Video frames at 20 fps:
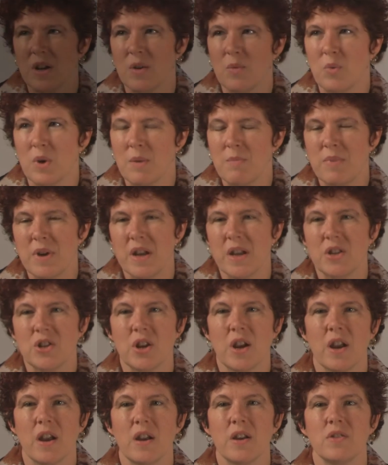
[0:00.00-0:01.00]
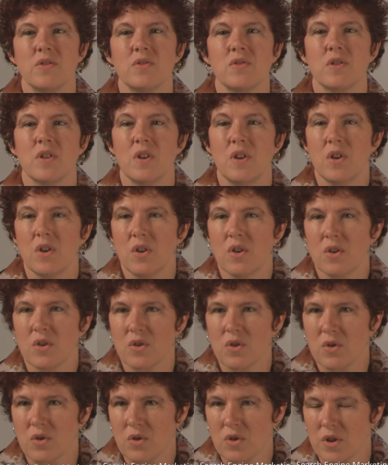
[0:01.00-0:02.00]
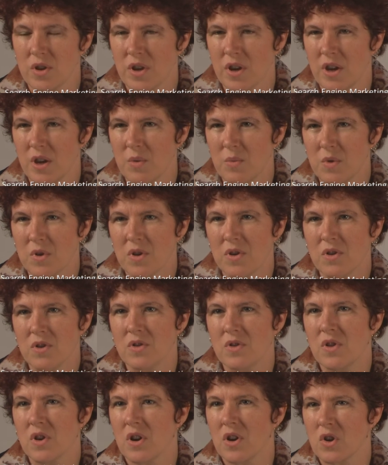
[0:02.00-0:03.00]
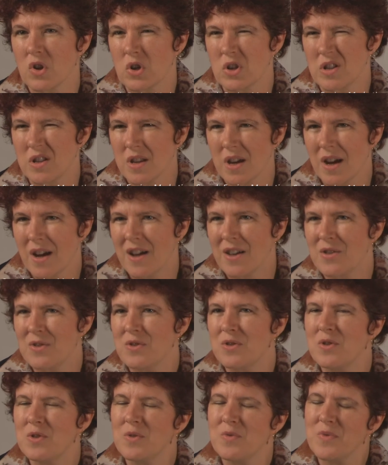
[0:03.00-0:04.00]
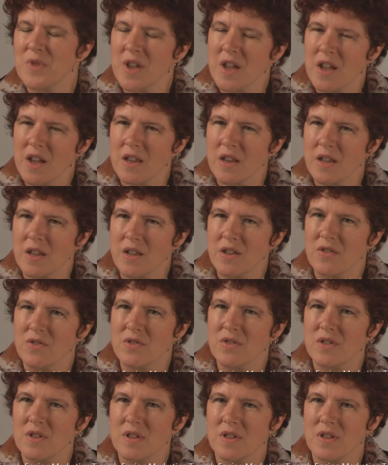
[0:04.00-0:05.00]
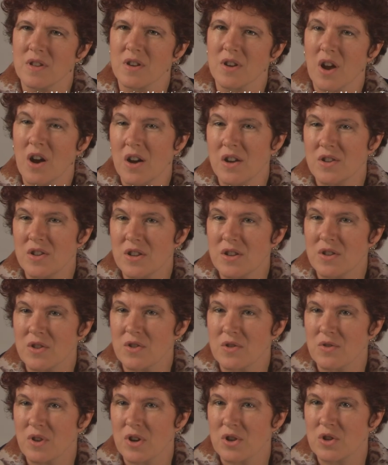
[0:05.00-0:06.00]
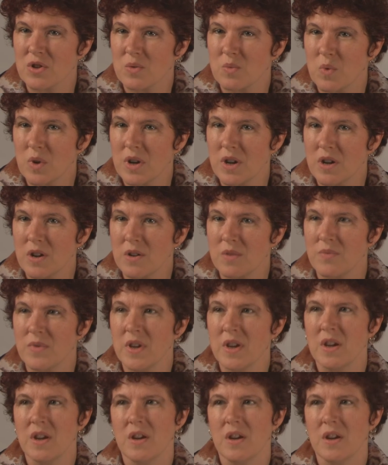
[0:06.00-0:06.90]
a web page has good keywords, a good title, headings, the content is structured well,